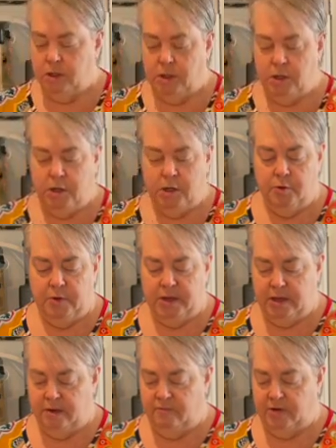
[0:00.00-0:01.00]
And here we
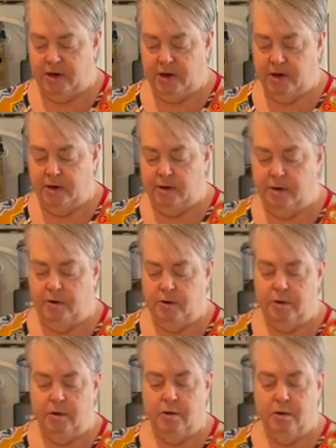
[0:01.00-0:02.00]
have our
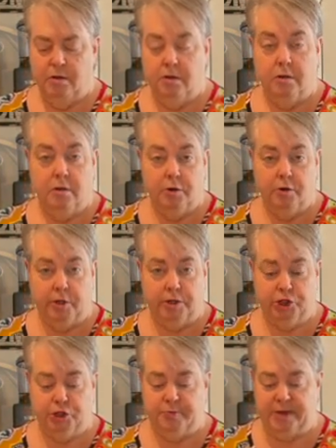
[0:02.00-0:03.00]

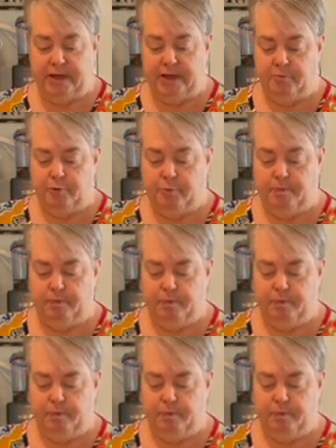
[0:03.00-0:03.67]
crushed pineapple.